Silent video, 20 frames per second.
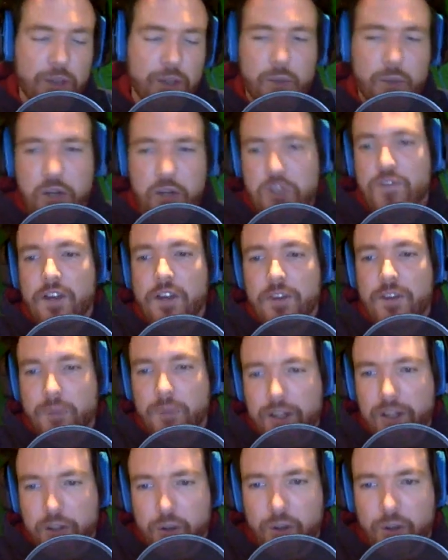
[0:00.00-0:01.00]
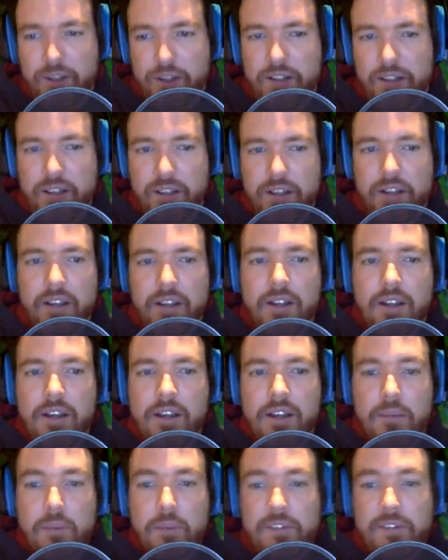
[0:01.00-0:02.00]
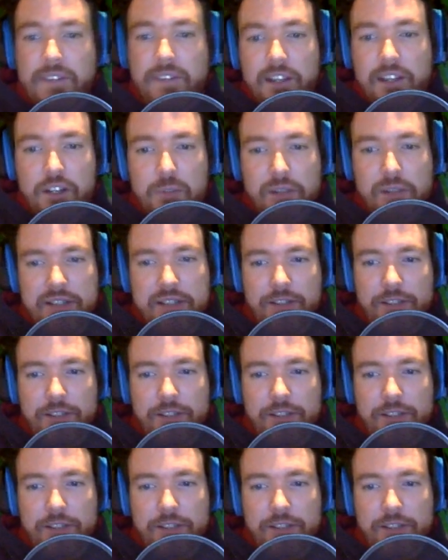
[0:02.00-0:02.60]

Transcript: Where'd you find the red coin? But they could be different